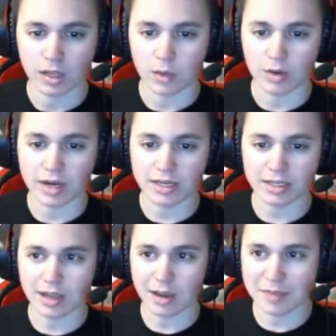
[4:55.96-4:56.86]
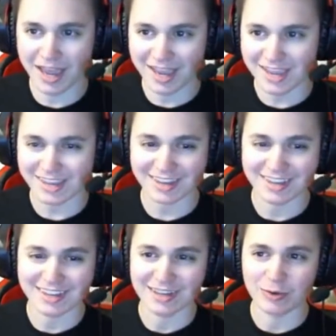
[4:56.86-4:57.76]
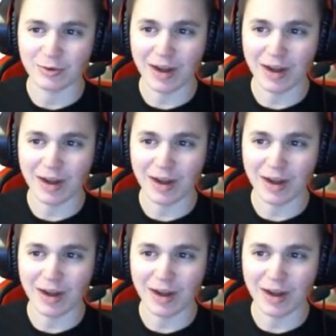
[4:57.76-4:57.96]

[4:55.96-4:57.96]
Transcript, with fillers: We need the cupcake right